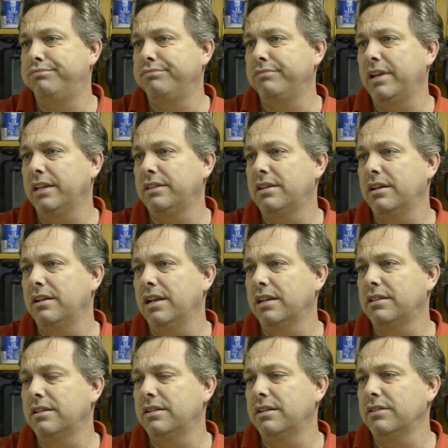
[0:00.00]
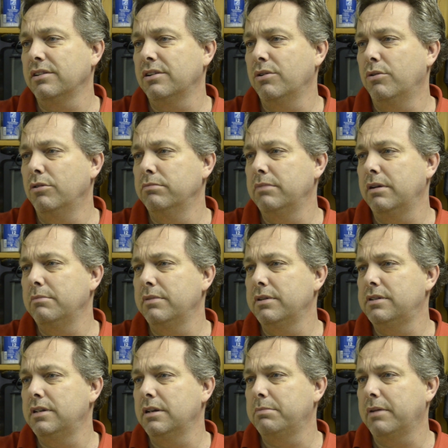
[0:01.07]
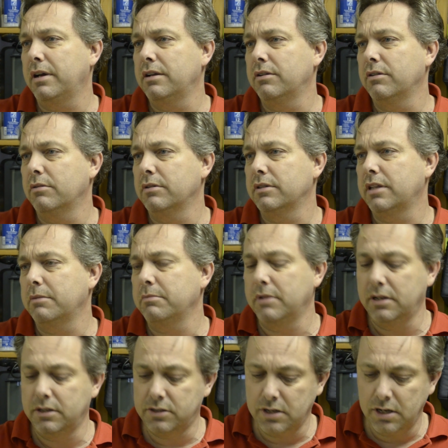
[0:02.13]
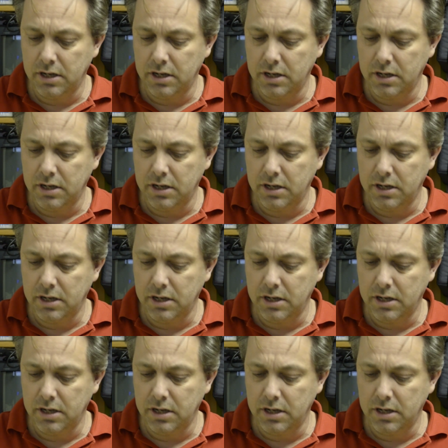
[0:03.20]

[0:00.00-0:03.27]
get connected in the gold membership. I don't know what that means.